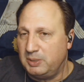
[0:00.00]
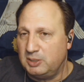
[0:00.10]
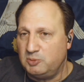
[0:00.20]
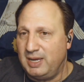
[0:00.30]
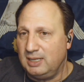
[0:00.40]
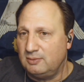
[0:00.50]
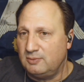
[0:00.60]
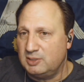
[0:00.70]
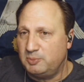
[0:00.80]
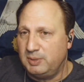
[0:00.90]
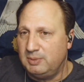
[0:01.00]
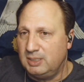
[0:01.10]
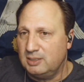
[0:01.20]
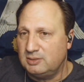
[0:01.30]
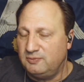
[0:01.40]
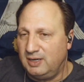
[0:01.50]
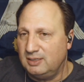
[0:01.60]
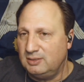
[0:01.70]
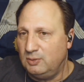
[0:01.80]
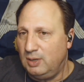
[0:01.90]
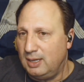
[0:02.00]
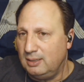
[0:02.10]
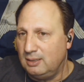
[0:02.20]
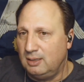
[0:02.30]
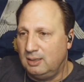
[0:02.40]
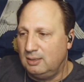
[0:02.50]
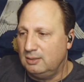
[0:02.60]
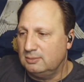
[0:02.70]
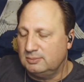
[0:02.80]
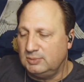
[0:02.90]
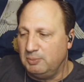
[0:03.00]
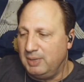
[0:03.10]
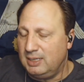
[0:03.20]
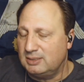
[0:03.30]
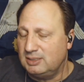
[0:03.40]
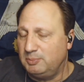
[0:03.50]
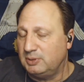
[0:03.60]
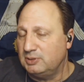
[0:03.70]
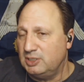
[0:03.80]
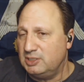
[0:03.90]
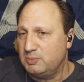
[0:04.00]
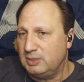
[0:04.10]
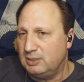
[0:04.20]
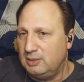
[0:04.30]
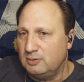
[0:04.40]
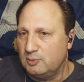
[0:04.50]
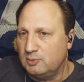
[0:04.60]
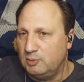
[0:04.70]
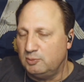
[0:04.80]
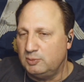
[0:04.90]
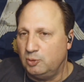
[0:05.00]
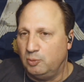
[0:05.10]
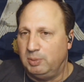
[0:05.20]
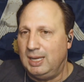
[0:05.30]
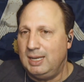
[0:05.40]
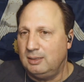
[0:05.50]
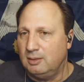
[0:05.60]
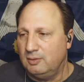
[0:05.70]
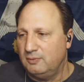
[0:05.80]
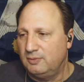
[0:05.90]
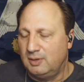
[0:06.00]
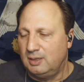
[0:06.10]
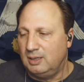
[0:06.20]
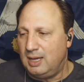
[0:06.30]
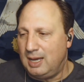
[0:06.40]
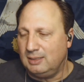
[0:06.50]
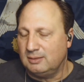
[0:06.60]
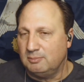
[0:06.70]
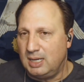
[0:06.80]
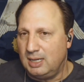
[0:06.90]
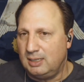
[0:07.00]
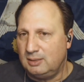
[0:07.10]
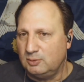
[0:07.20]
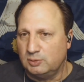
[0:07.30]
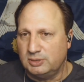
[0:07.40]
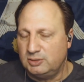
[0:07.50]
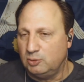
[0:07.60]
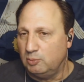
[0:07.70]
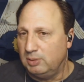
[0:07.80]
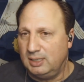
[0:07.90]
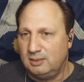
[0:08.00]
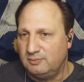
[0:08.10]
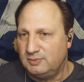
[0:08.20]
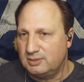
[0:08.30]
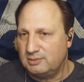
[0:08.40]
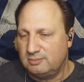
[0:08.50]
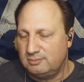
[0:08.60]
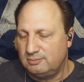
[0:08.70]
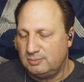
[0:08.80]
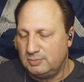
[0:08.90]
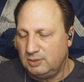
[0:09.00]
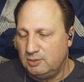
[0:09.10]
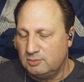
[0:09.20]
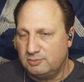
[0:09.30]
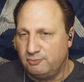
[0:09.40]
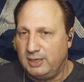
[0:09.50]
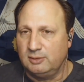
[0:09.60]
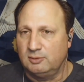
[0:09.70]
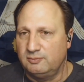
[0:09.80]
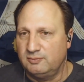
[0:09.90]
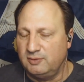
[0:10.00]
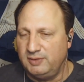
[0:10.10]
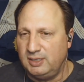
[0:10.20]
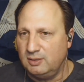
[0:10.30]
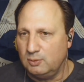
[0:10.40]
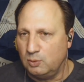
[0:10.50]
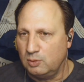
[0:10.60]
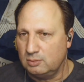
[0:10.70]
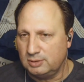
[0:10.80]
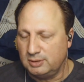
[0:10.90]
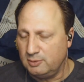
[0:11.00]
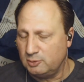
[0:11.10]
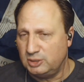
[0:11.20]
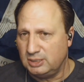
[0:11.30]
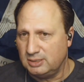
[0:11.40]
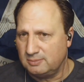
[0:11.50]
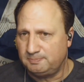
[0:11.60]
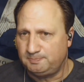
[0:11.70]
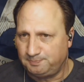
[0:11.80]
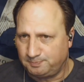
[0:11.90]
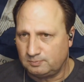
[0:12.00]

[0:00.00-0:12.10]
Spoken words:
spinach Madeleine recipe because you find it too hot, you know, make a simple adjustment and either do a blend of hot and mild, or just do a blend of just use regular Velveeta or another cheese.